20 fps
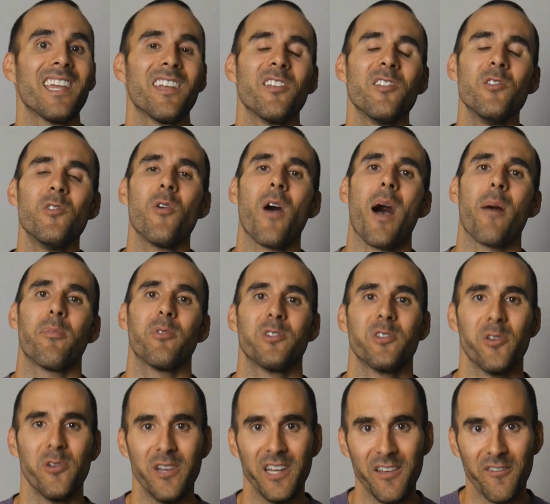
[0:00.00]
and a new
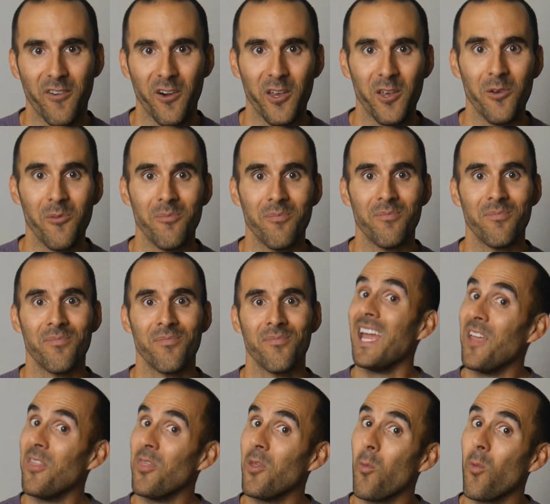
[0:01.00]
opportunity for you.
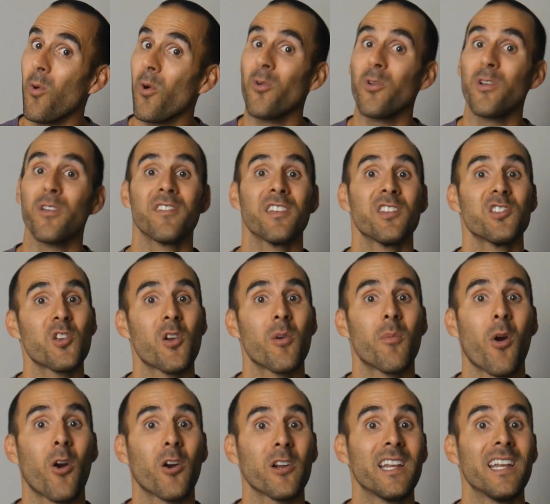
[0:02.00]
In the world of digital
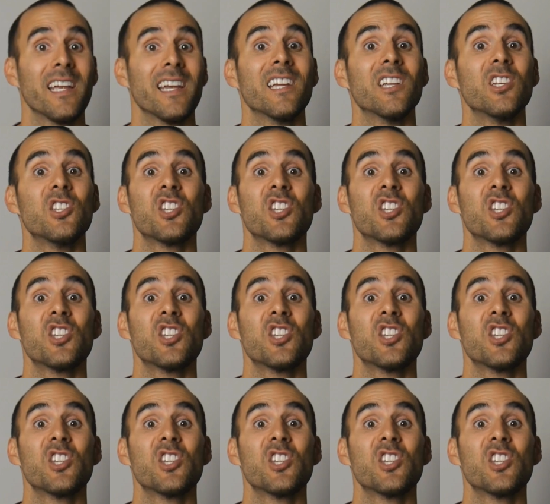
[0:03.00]
marketing,